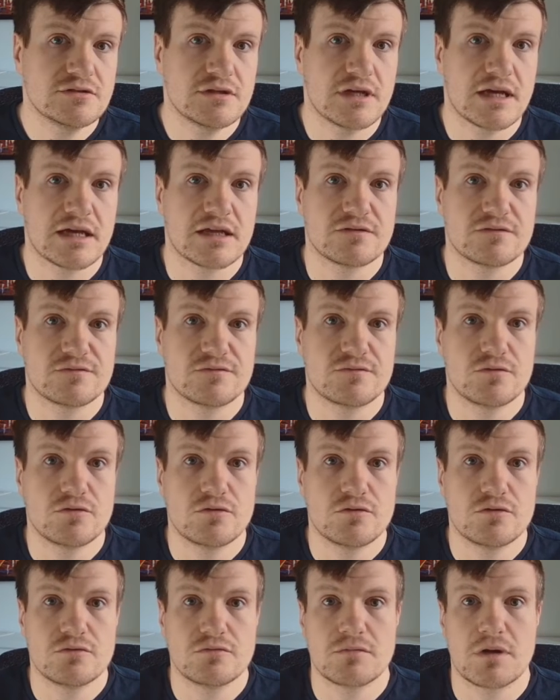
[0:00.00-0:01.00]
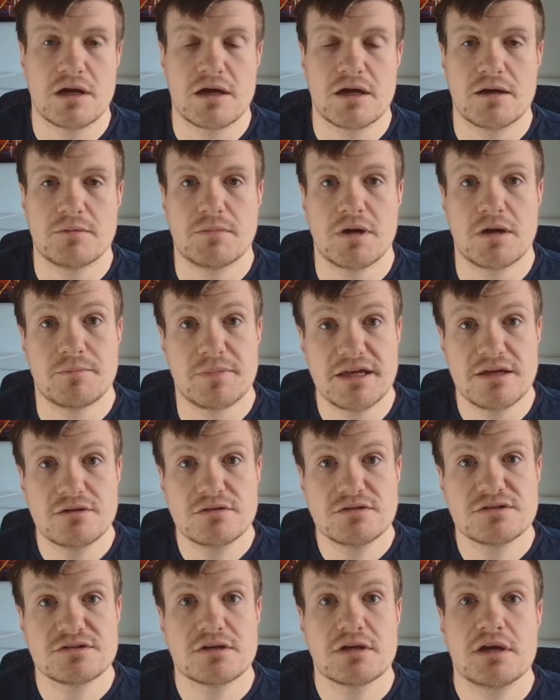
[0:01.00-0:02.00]
and for
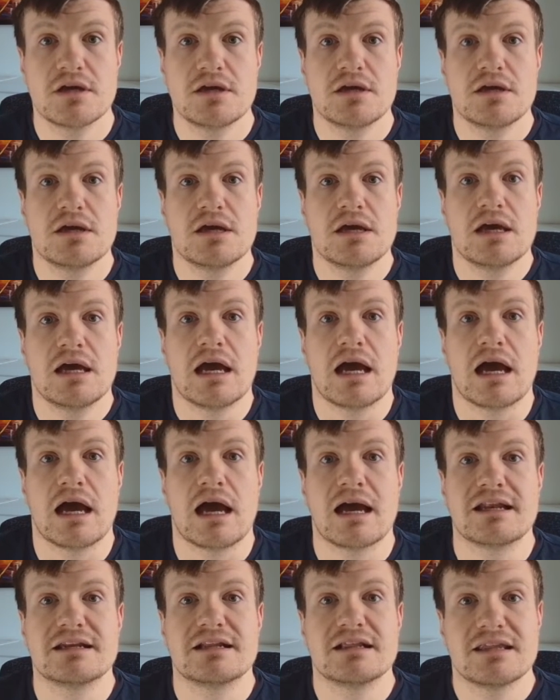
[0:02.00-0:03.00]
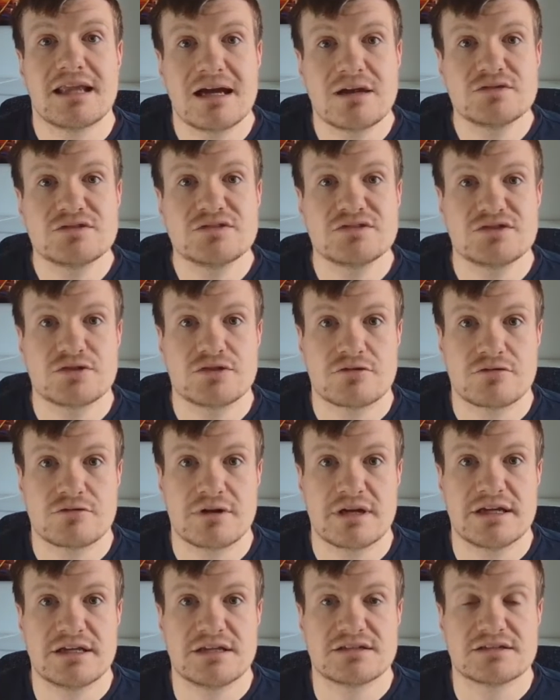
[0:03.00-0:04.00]
appeals. And it allows us to
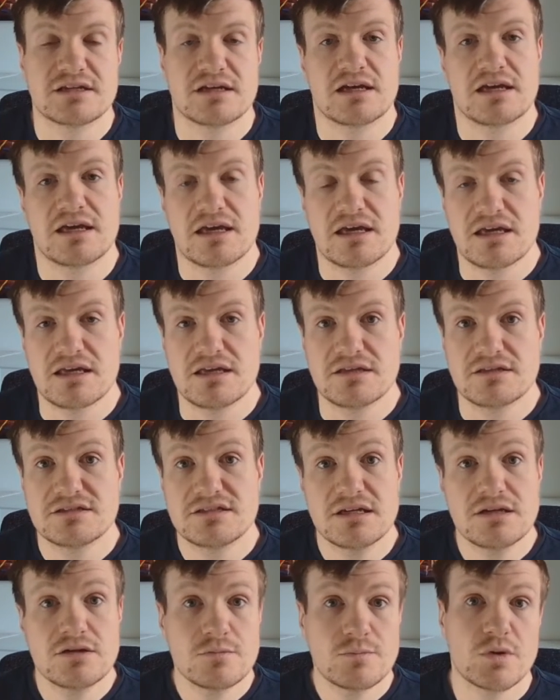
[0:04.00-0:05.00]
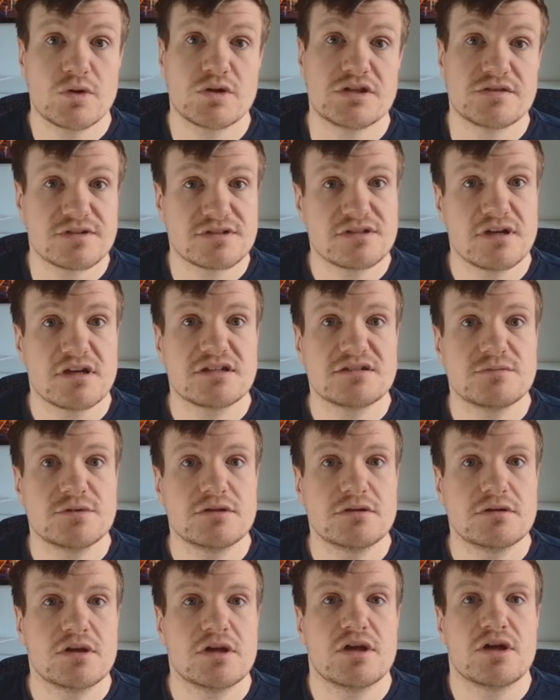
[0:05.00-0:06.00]
create a single point of assessment
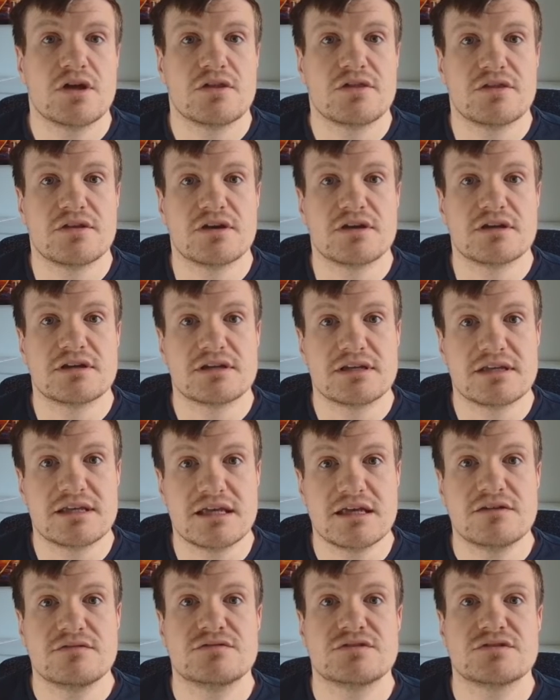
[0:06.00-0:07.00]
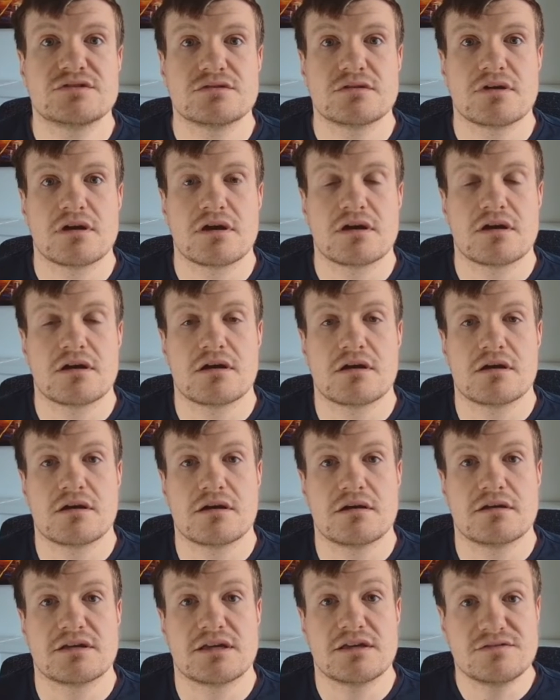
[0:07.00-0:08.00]
that gives
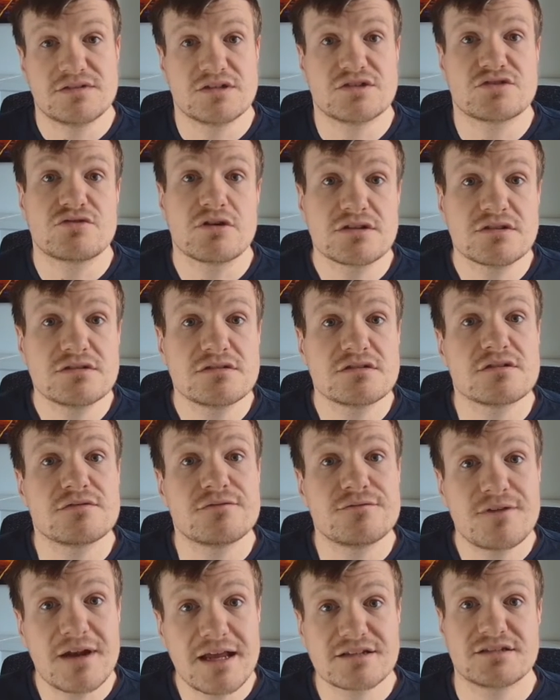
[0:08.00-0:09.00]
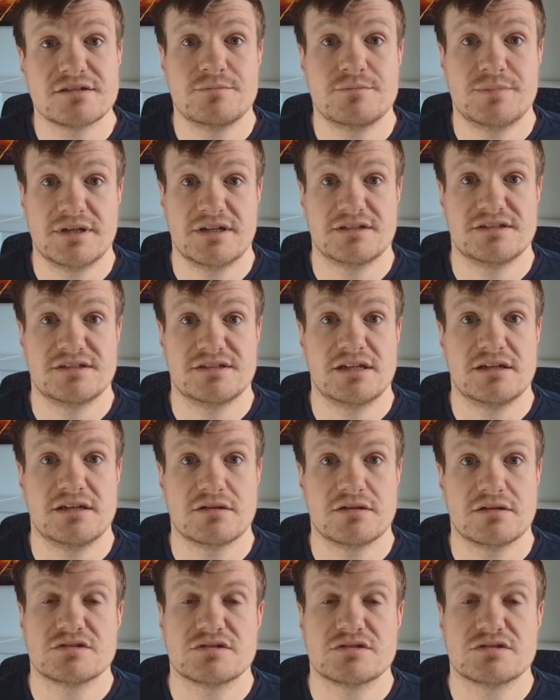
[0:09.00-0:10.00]
instructors the flexibility
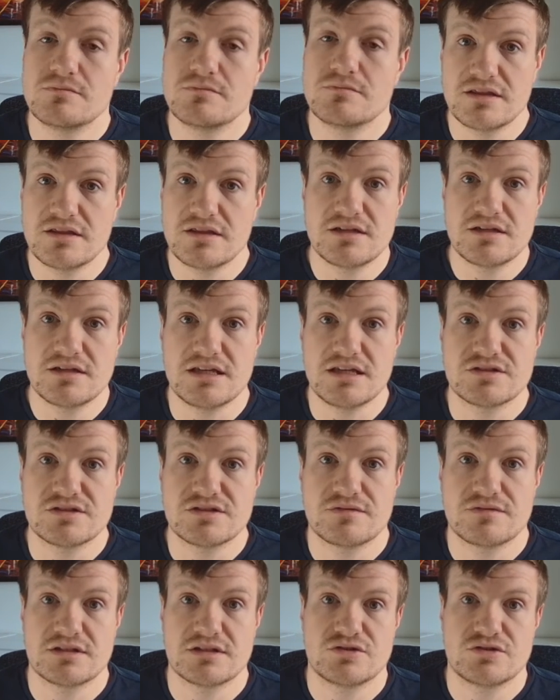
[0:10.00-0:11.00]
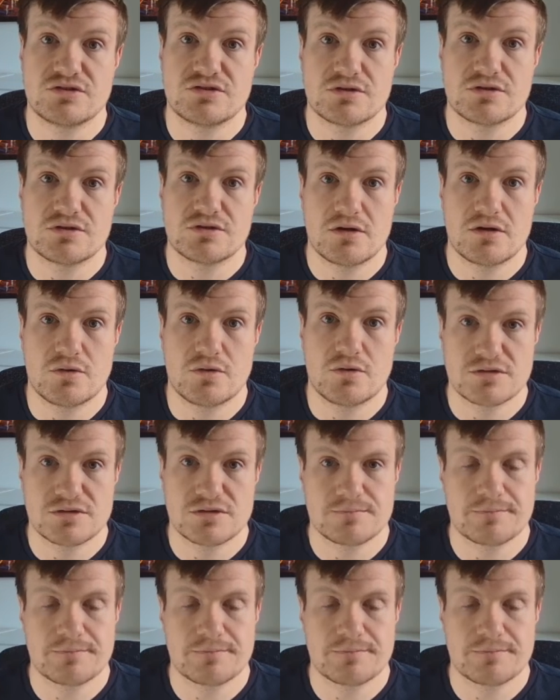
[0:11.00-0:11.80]
to meet the needs of their student cohort.